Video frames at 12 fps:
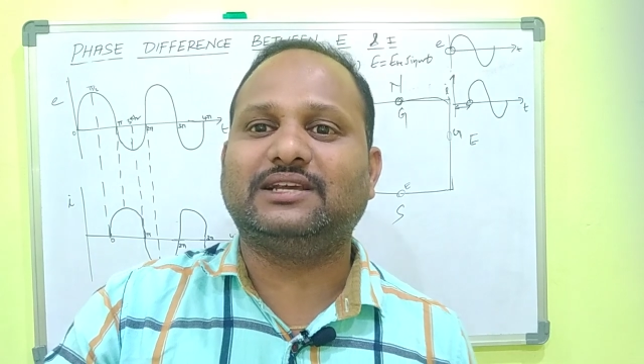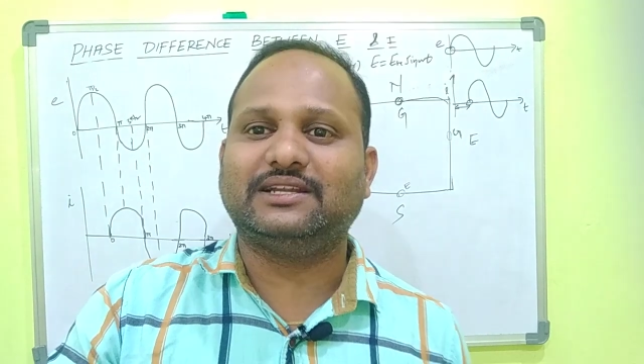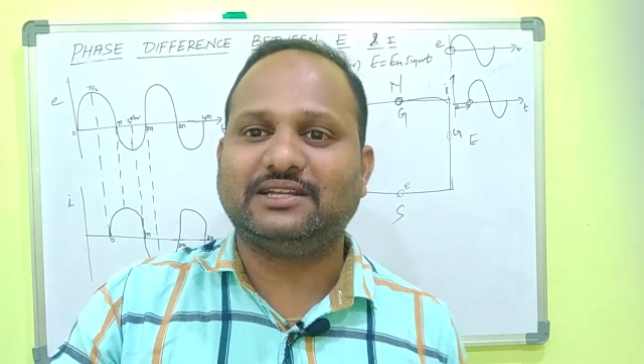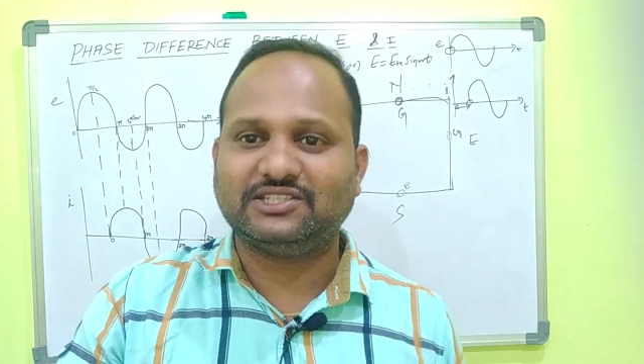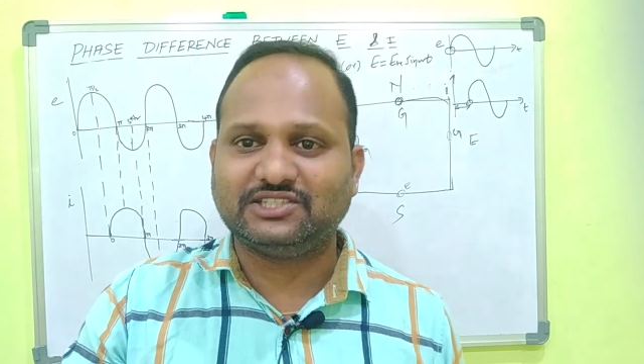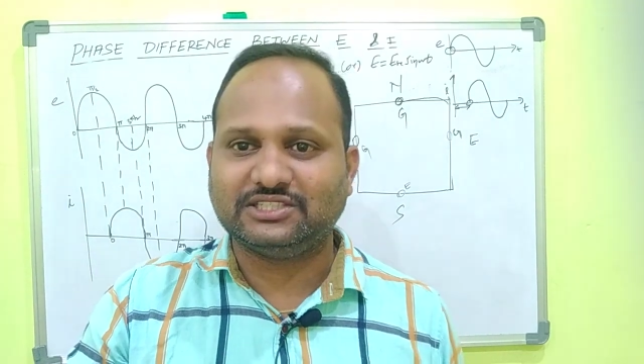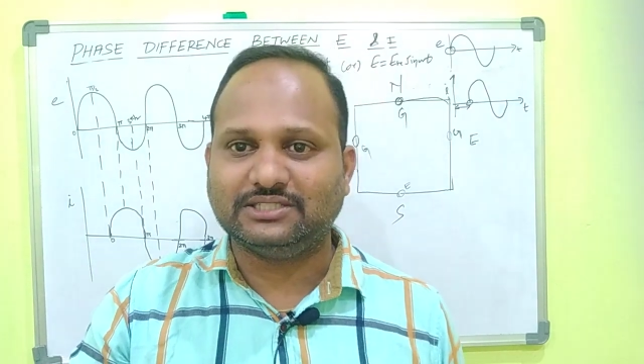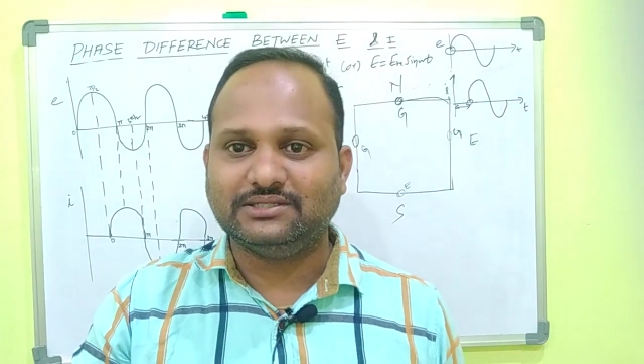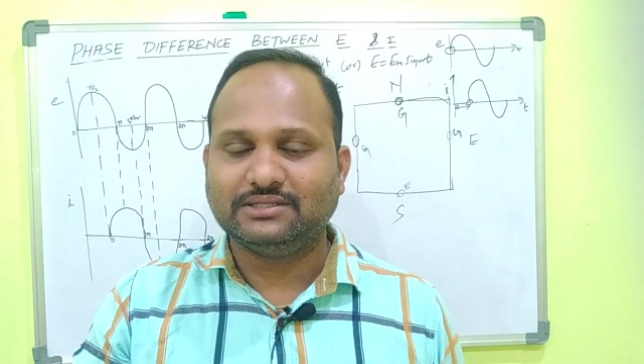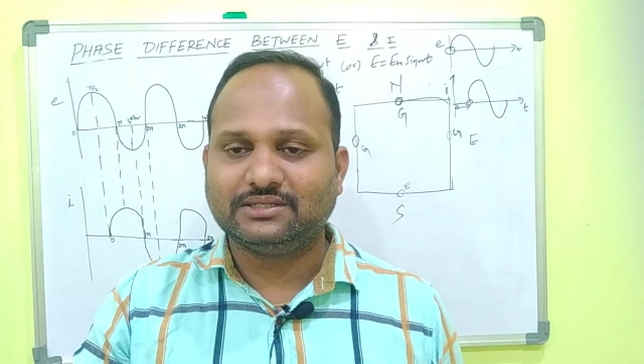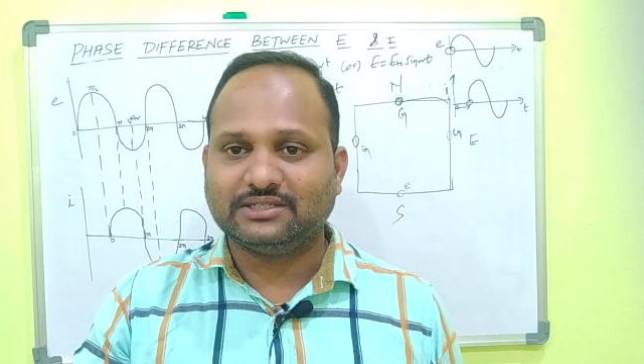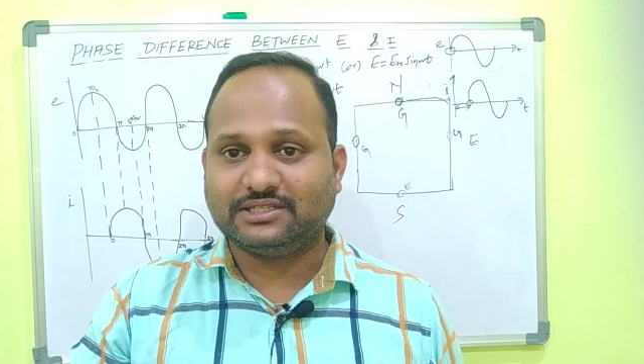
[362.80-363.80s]
the energy.
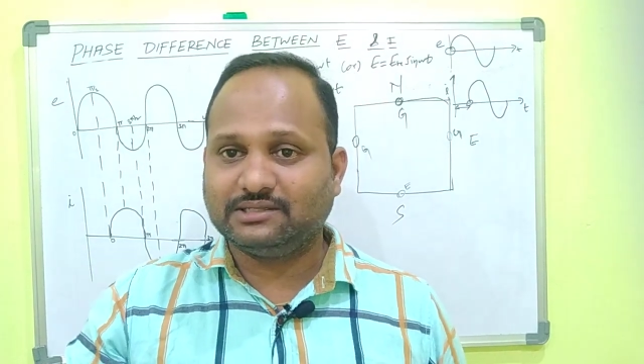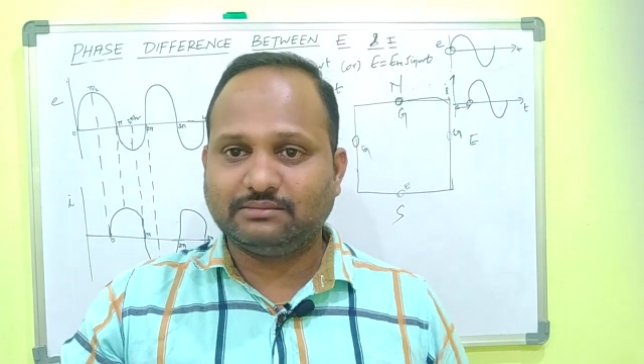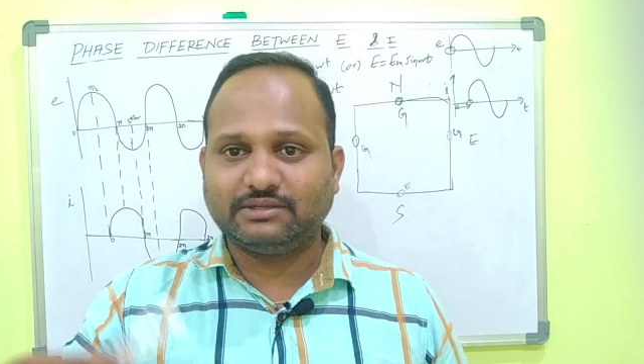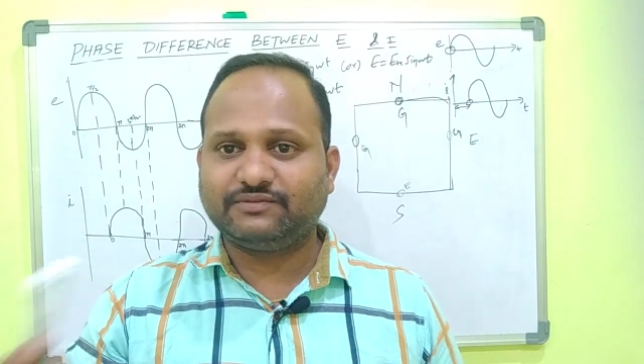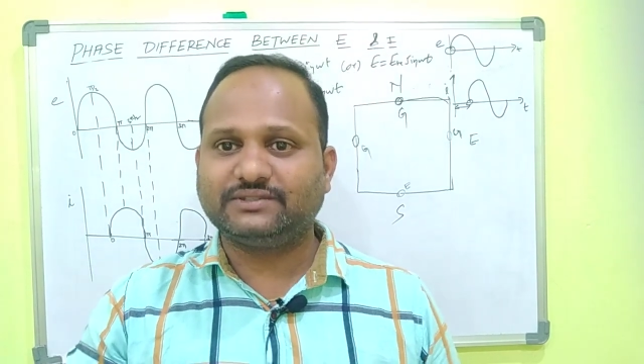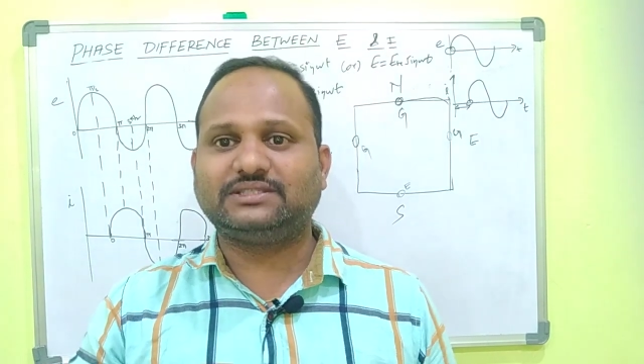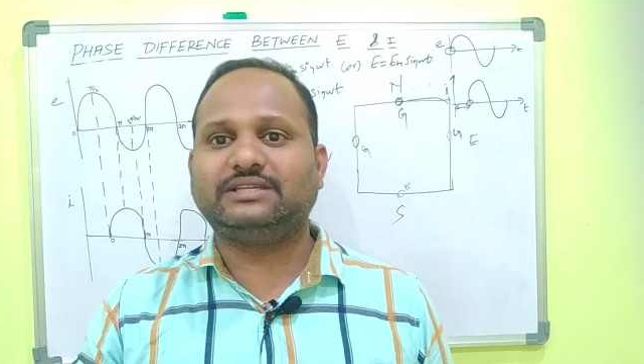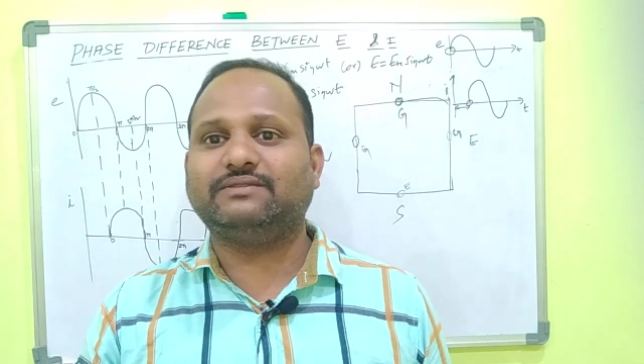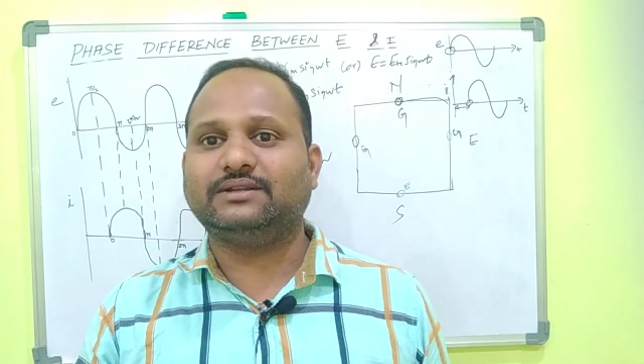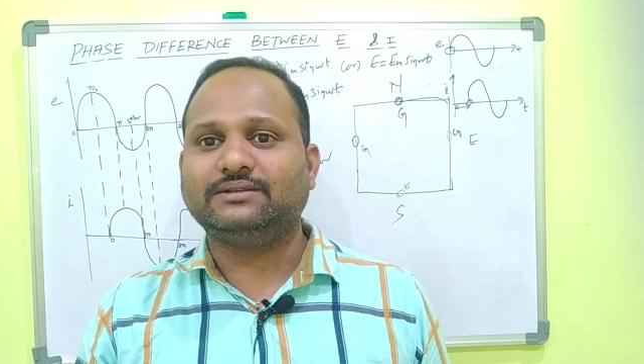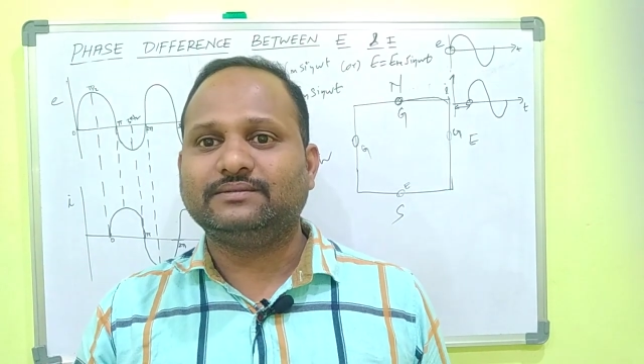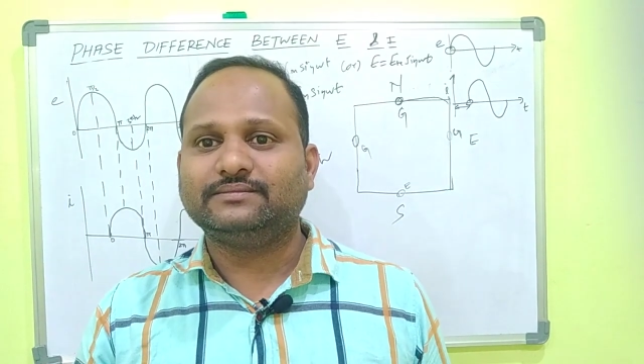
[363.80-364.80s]
EMF is
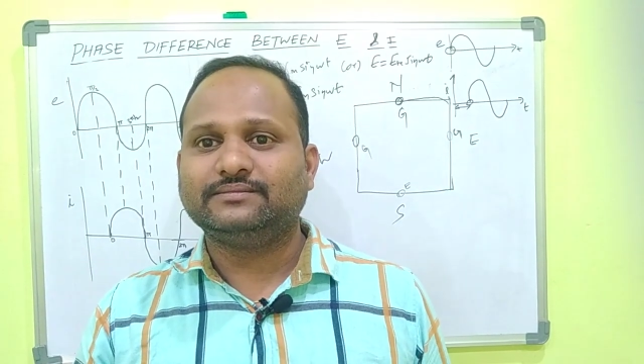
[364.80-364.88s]
given